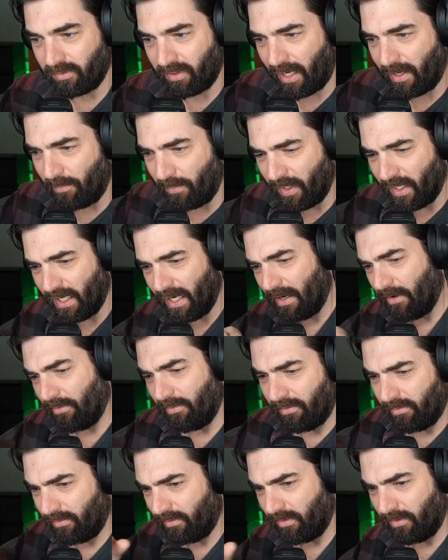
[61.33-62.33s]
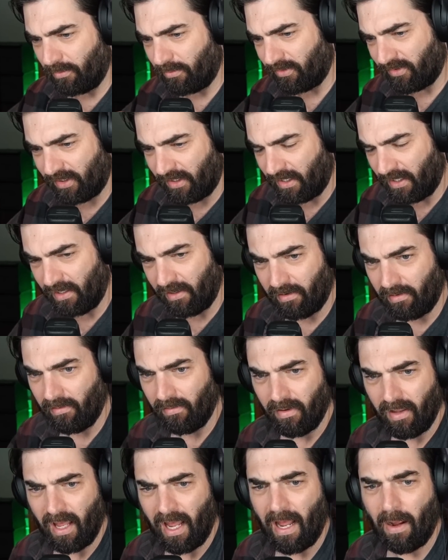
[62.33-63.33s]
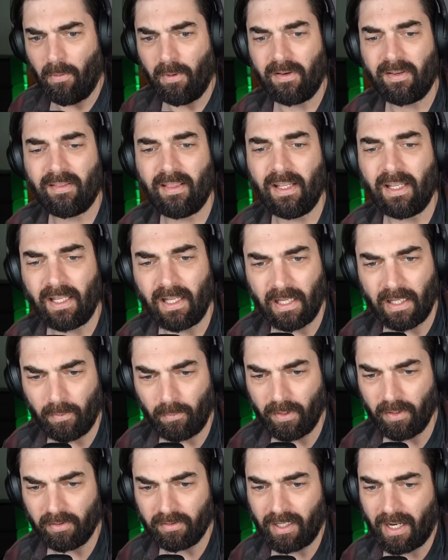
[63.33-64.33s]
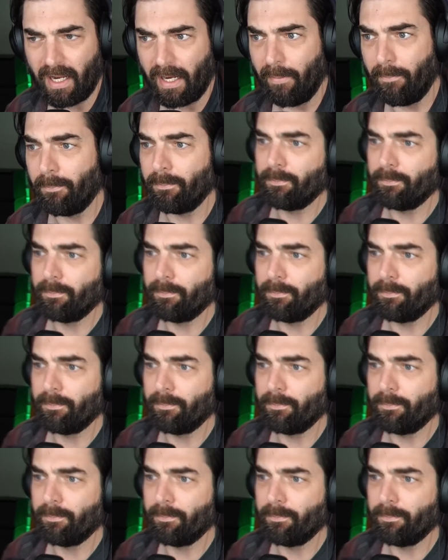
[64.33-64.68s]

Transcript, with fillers: typing it out and you seeing how it's thinking in real time.